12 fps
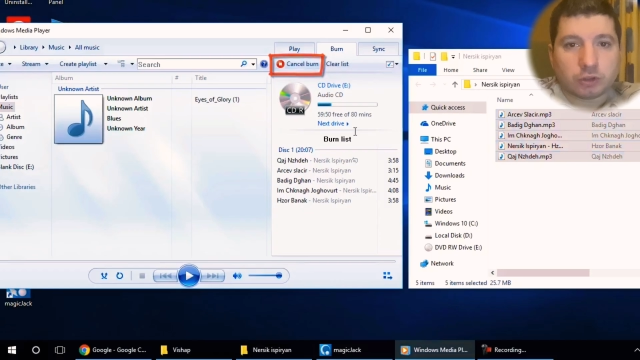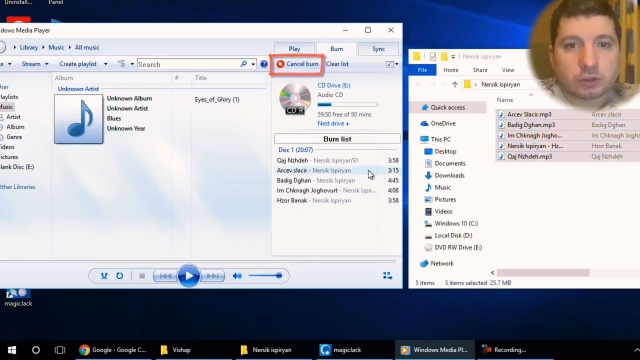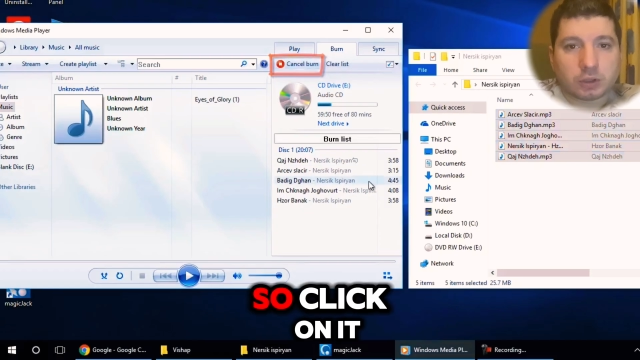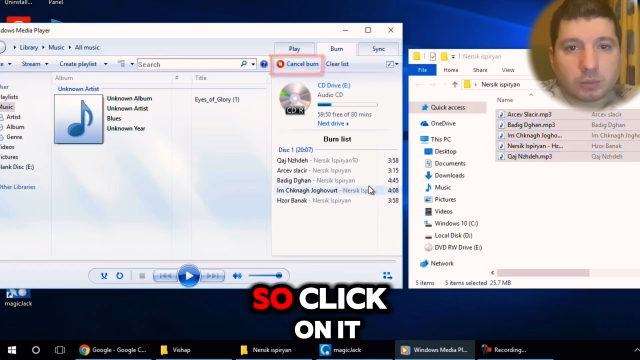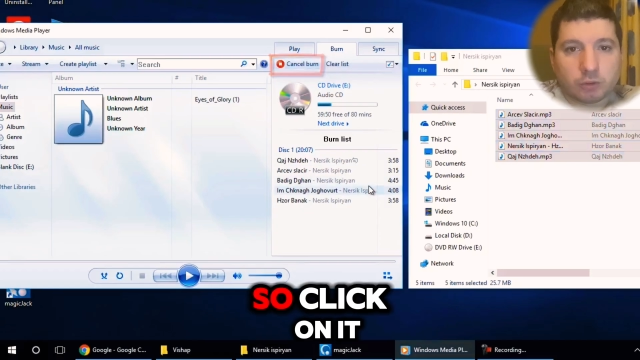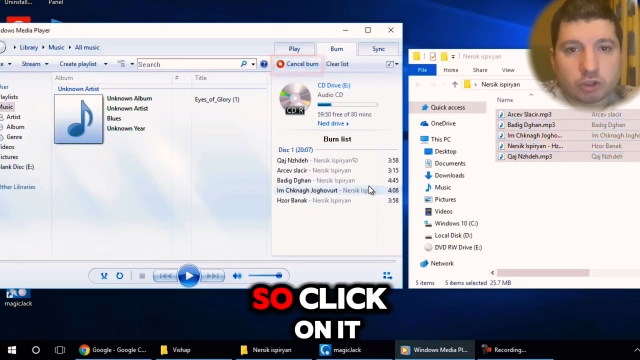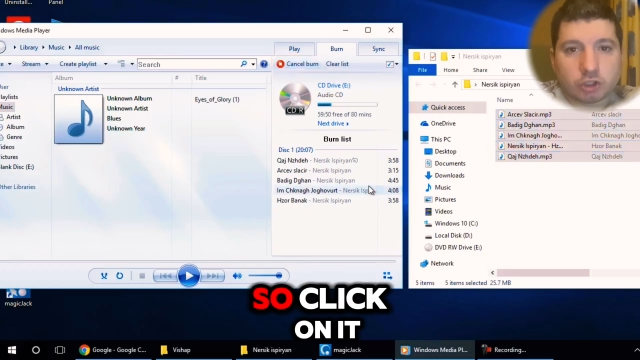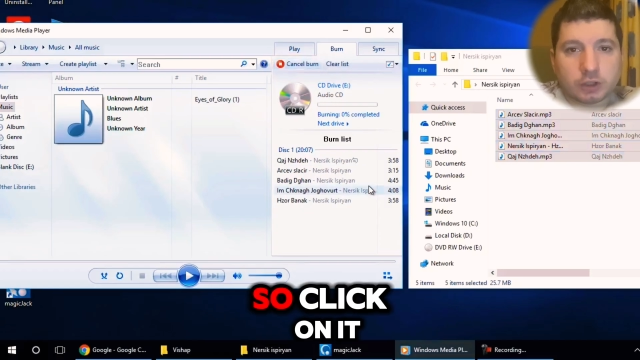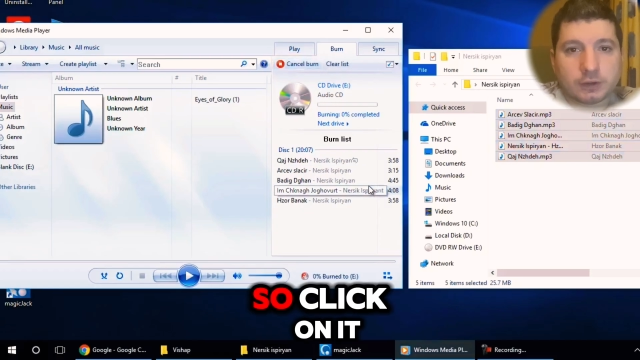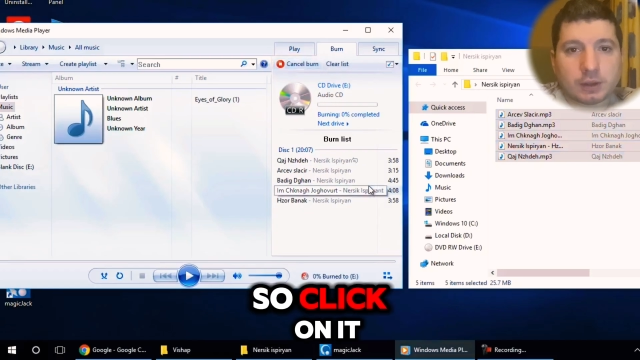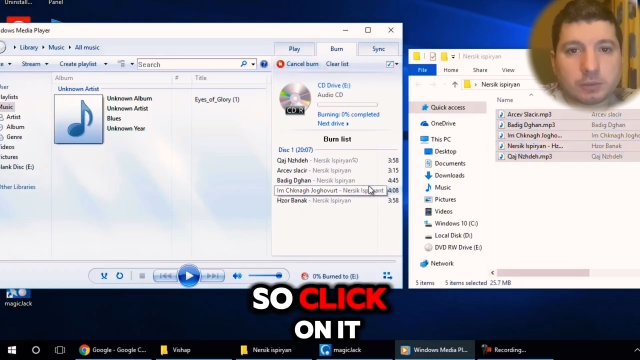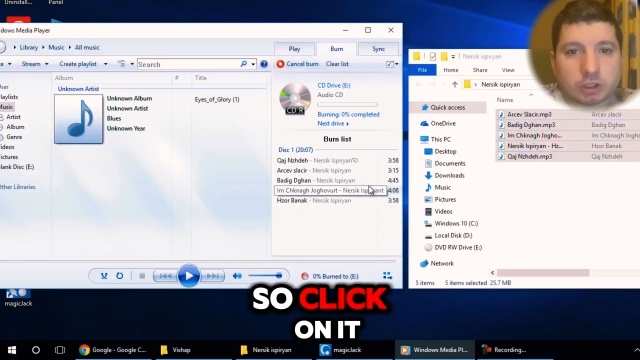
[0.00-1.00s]
So
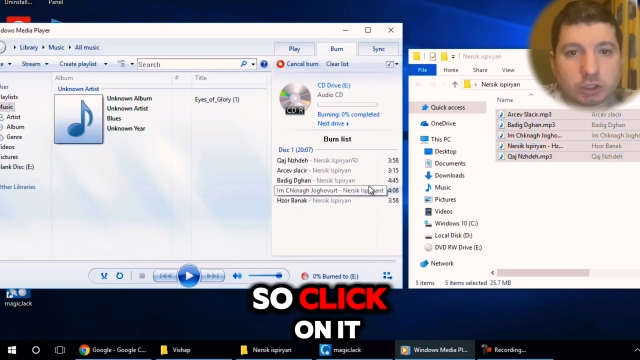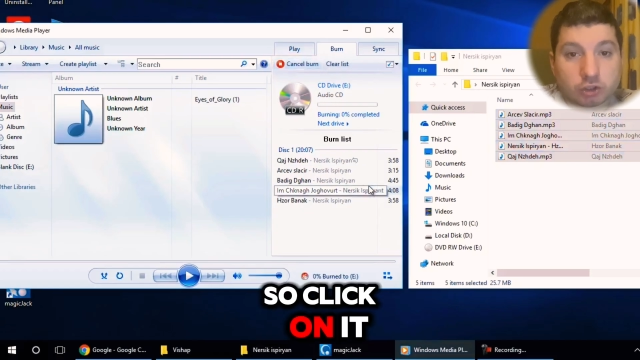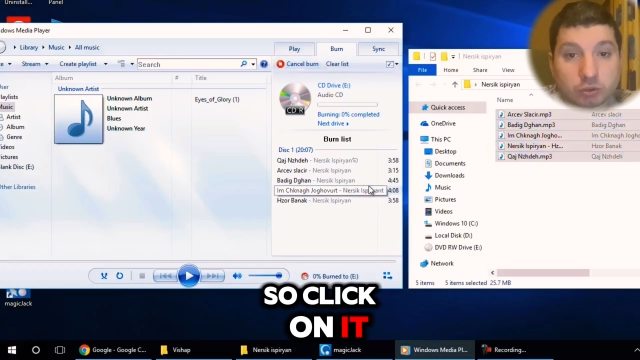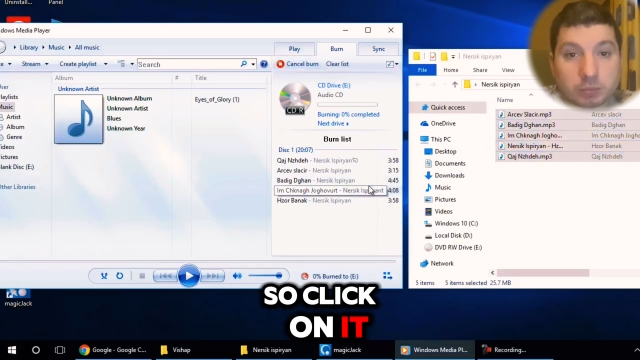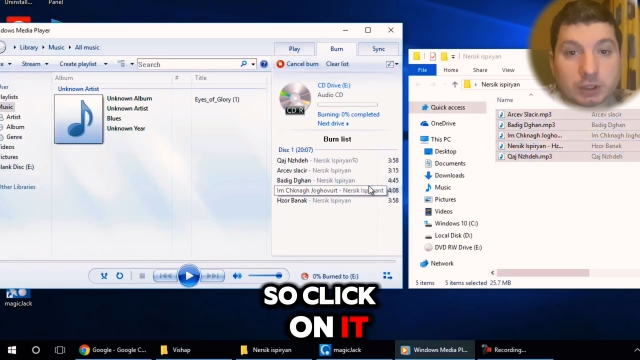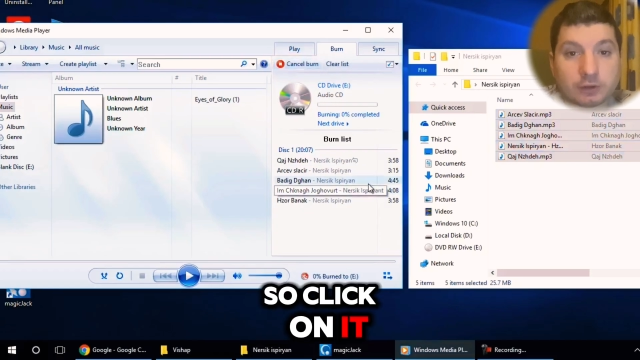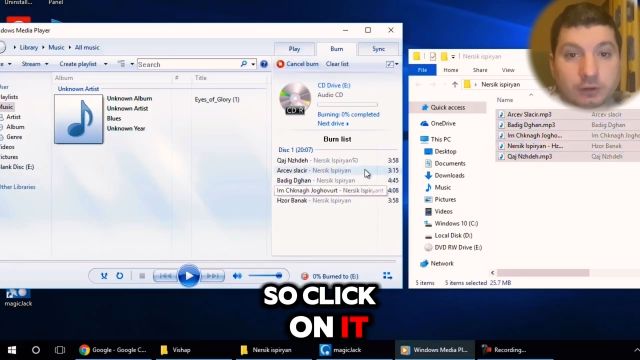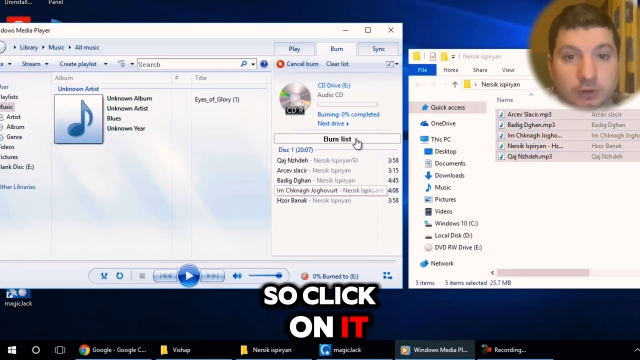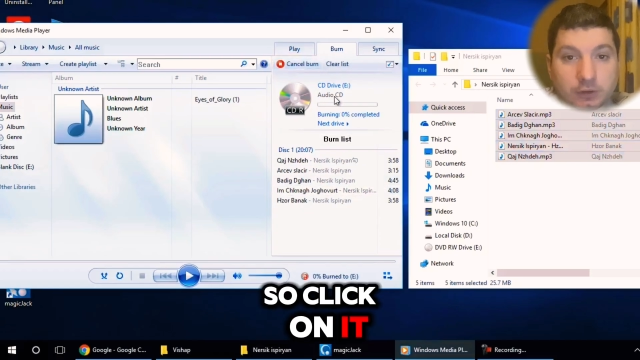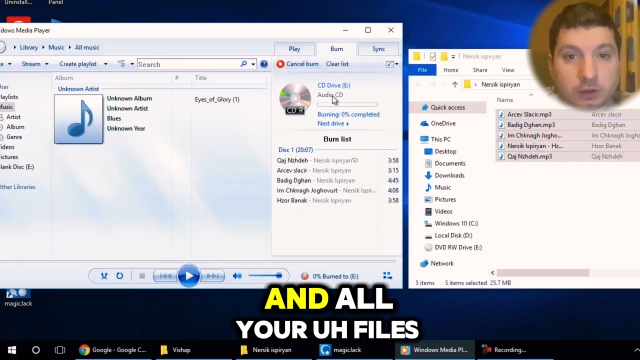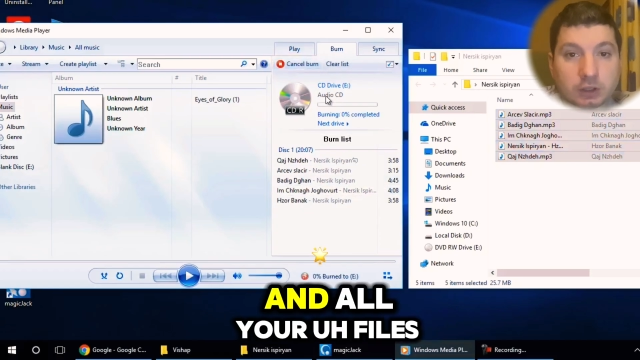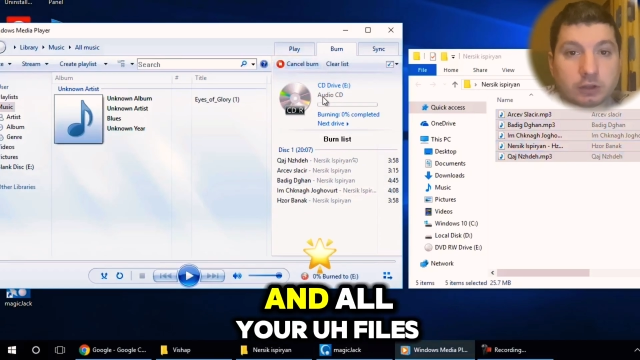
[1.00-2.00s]
click on it,
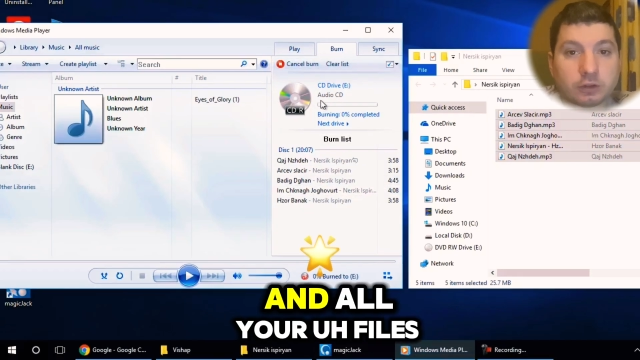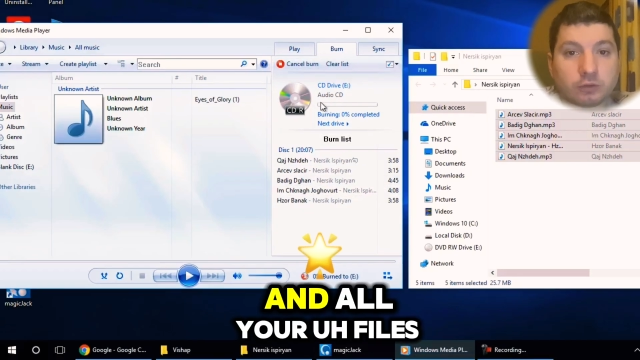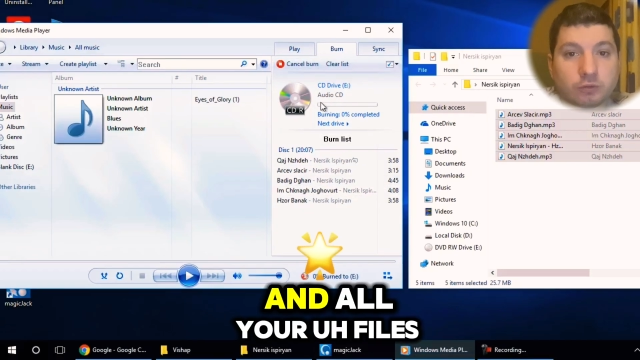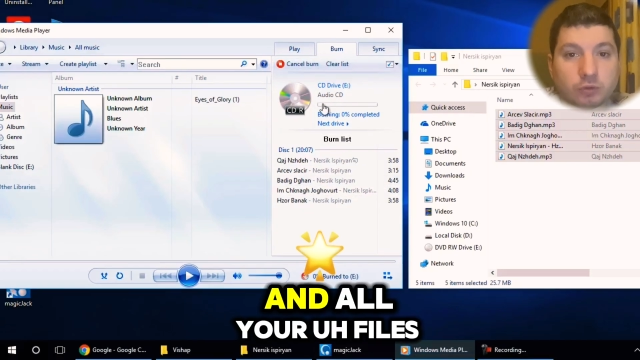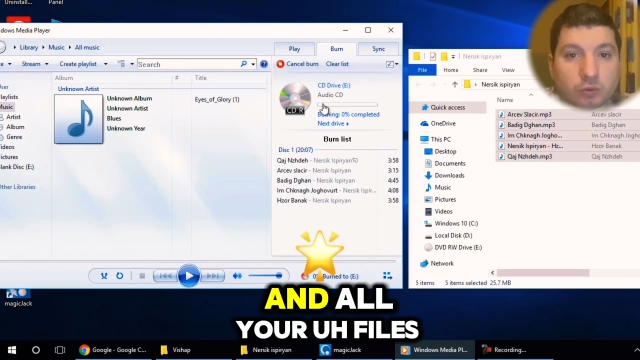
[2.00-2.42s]
and